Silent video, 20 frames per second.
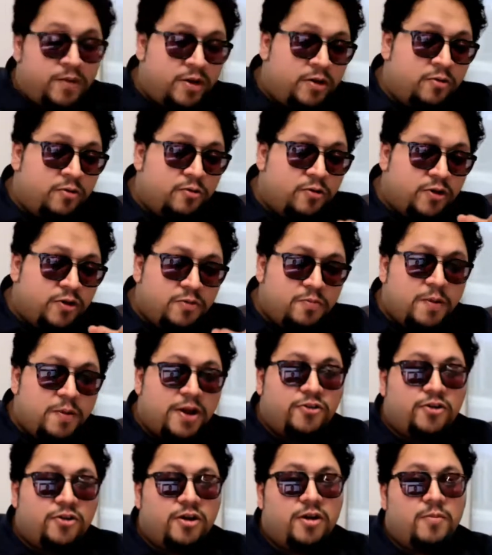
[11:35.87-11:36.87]
just mentioned
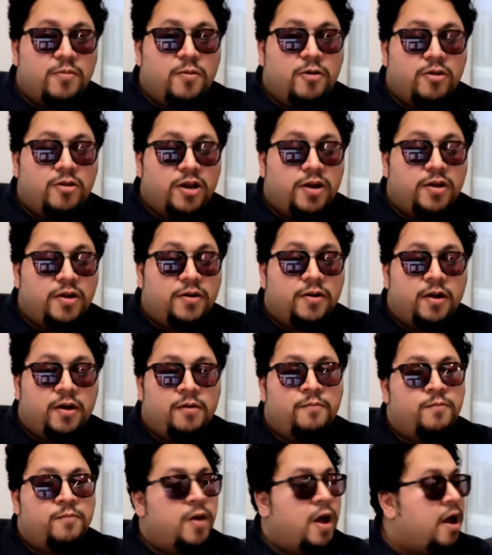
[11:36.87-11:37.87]
about that.
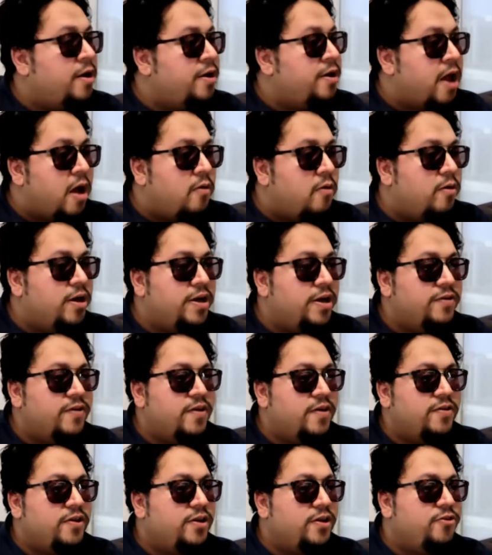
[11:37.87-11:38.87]
Nowadays, I see
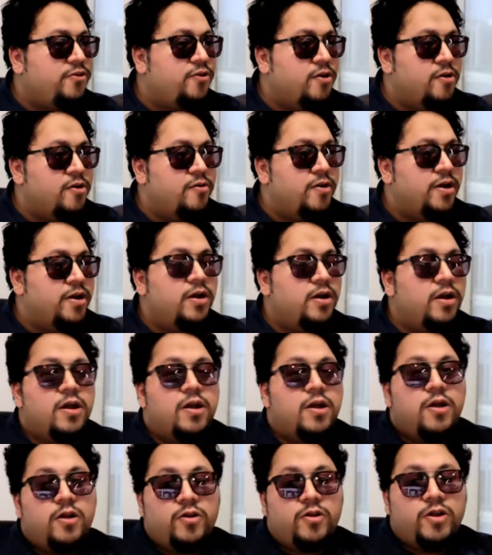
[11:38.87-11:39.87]
children.
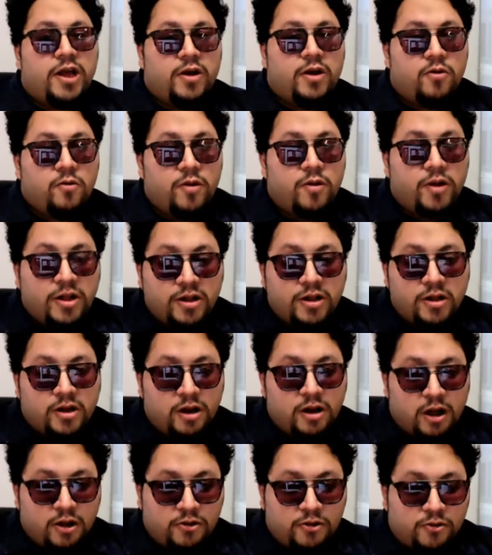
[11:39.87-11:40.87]
They go in the
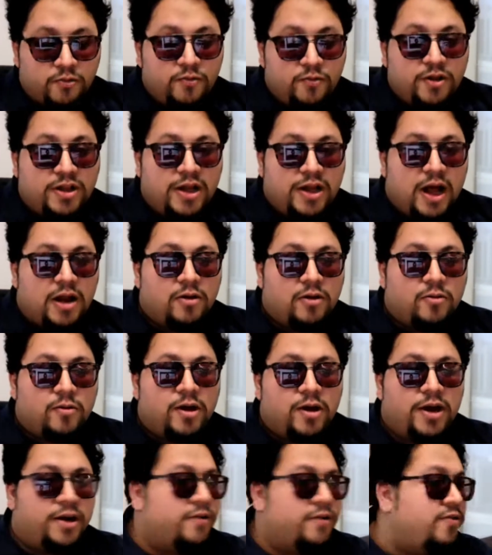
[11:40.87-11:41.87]
classroom with calculators,
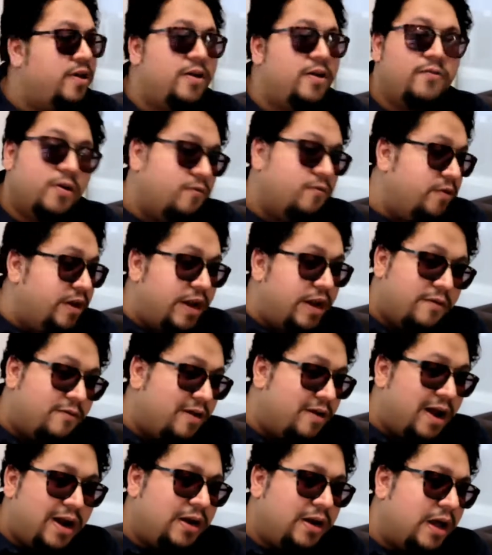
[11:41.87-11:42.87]
and we never had
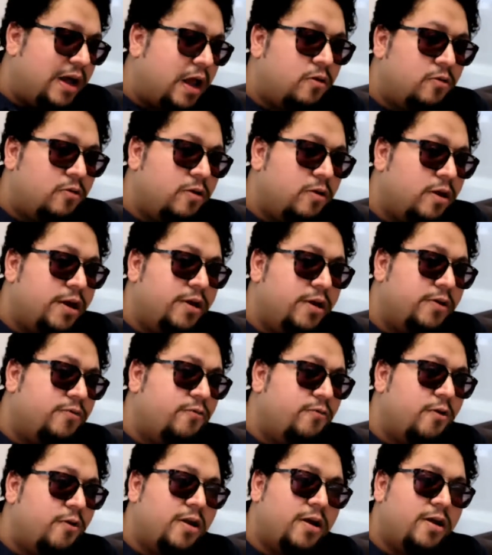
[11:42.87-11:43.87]
calculators for
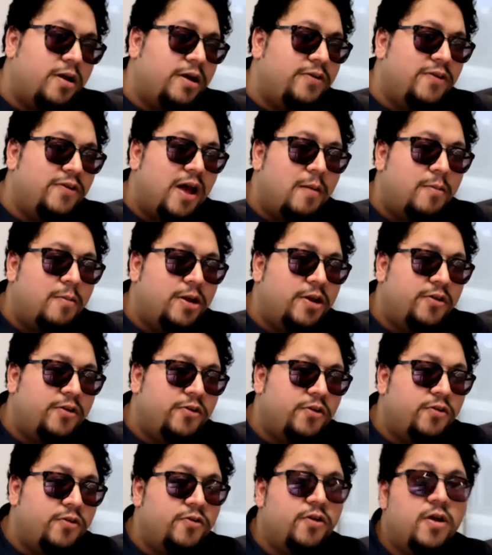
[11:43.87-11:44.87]
our examinations.
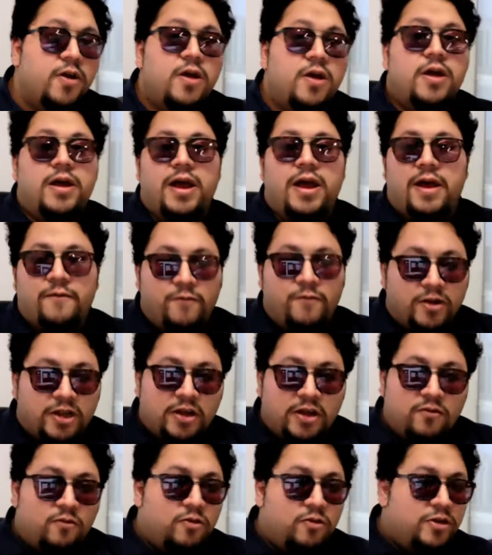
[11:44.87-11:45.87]
Everything was
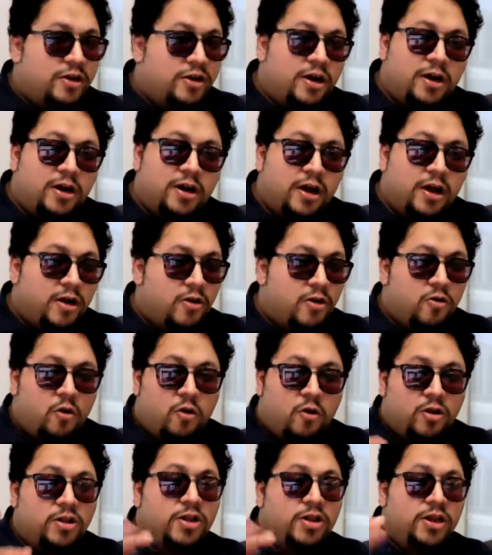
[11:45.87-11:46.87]
either done on
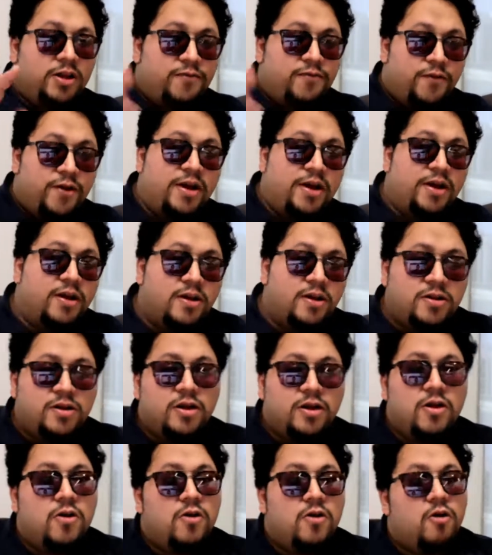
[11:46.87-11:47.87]
these fingers
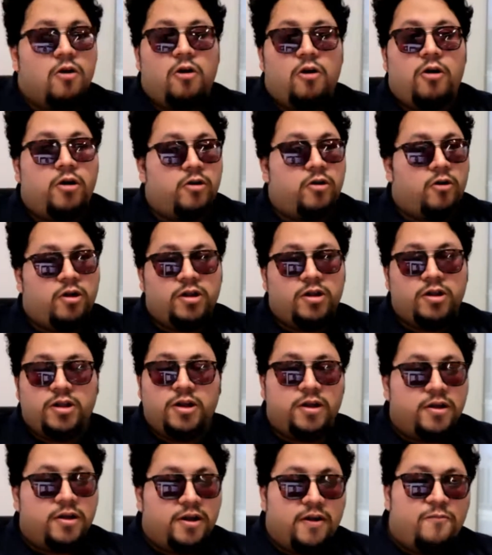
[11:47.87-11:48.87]
or on the
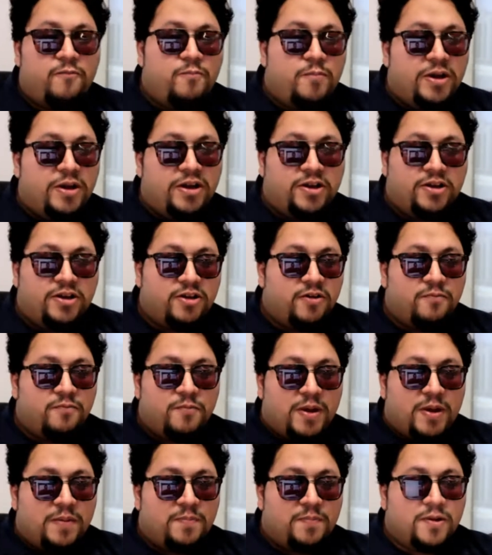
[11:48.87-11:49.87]
rough piece of
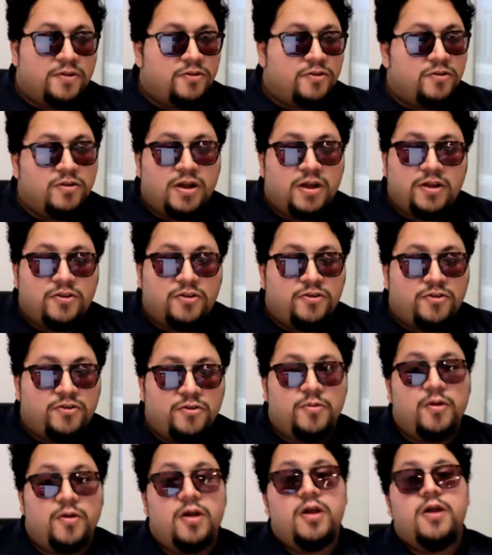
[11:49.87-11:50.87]
paper. So that's true.
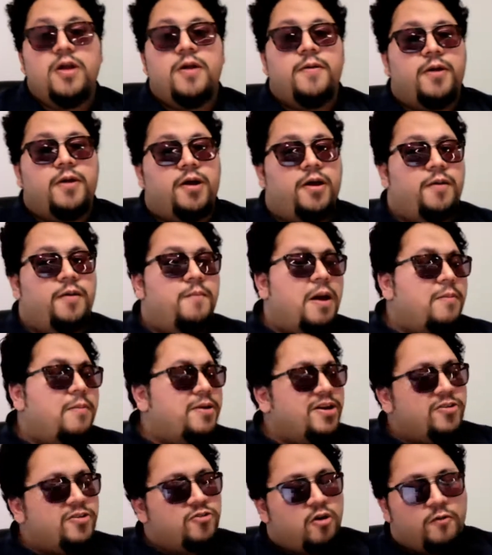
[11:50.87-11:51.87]
Ma'am, it is
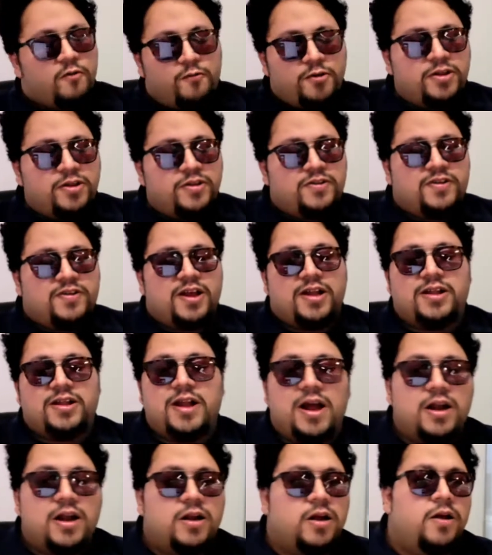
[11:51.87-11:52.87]
often said that
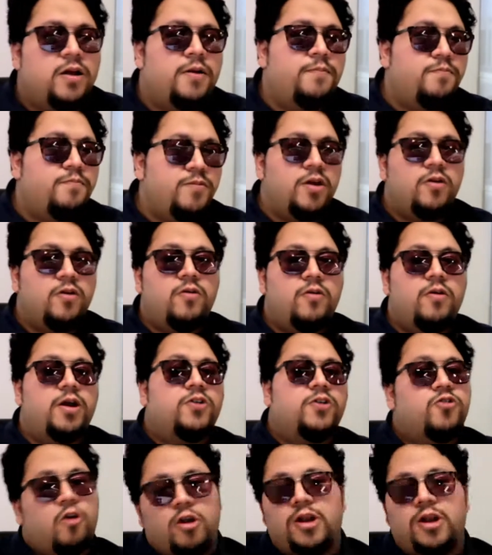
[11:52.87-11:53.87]
it's all
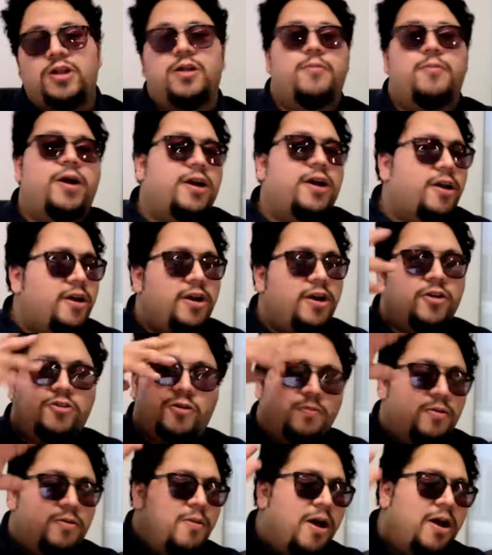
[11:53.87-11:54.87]
in the mind. Ye sab
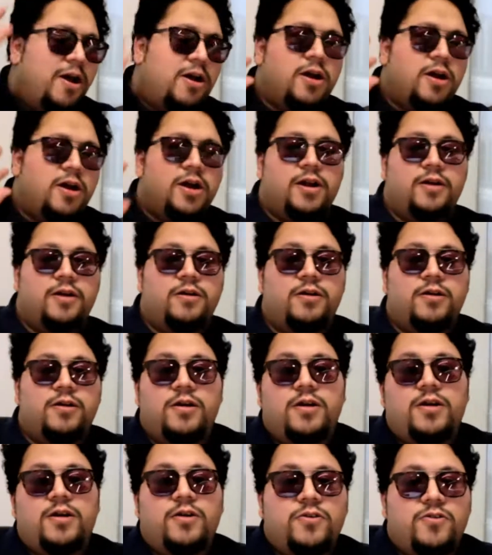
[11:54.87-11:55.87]
dimag ka khel hai.
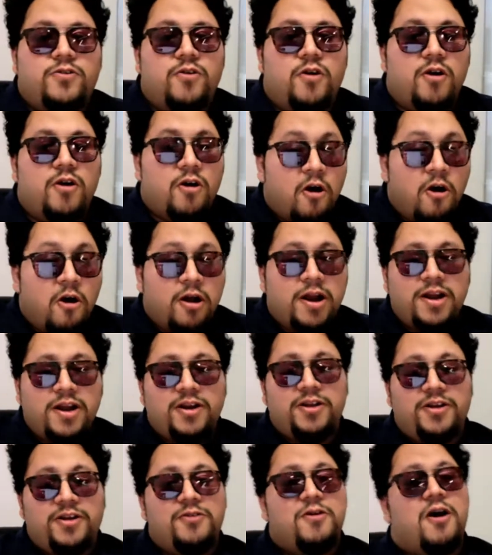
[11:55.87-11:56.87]
So, according to you,
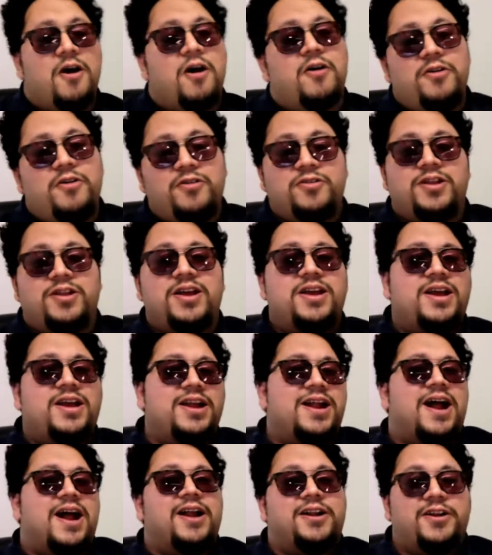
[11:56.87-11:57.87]
how do you think an
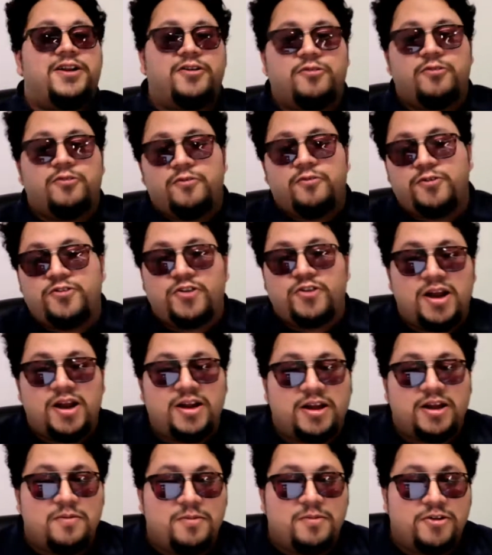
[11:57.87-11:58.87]
attitude of a child can be
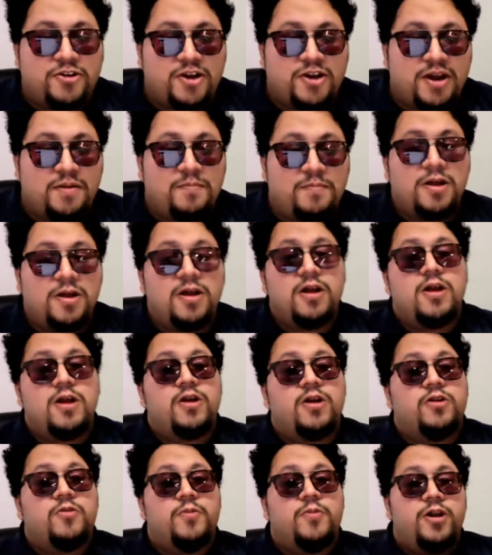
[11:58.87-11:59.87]
shaped to be
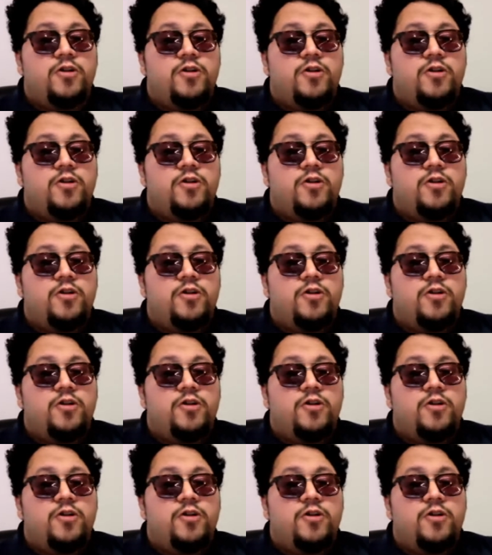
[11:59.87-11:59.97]
not